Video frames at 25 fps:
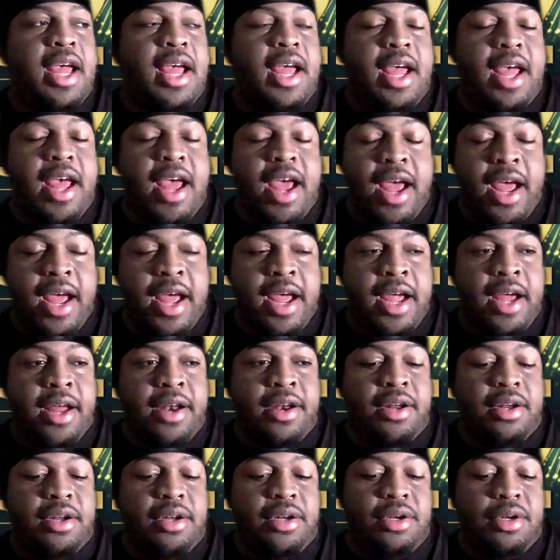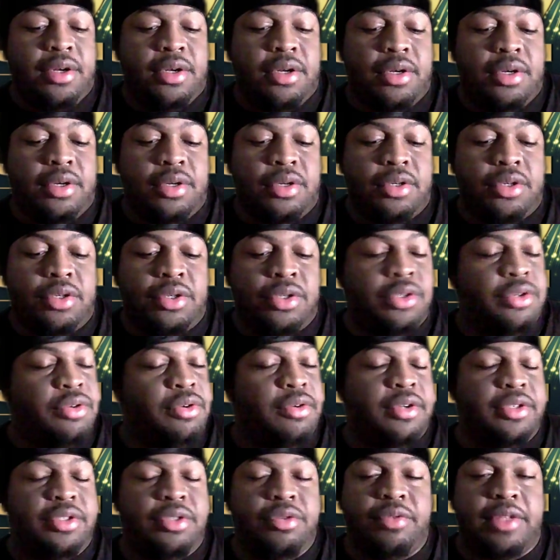had
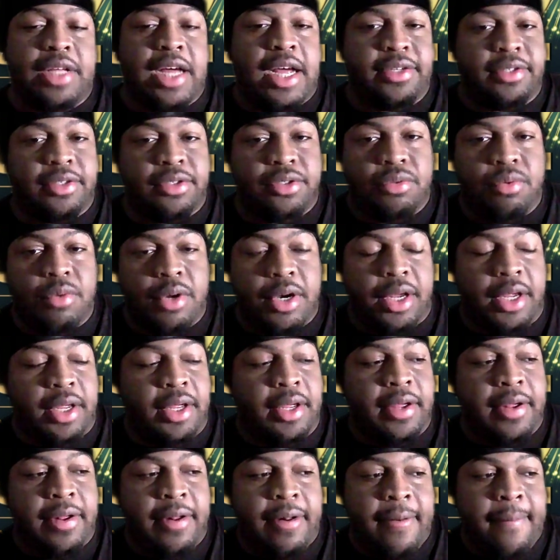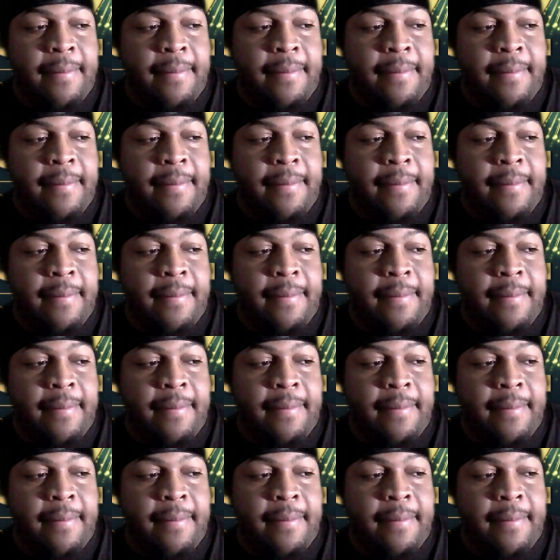during 2020.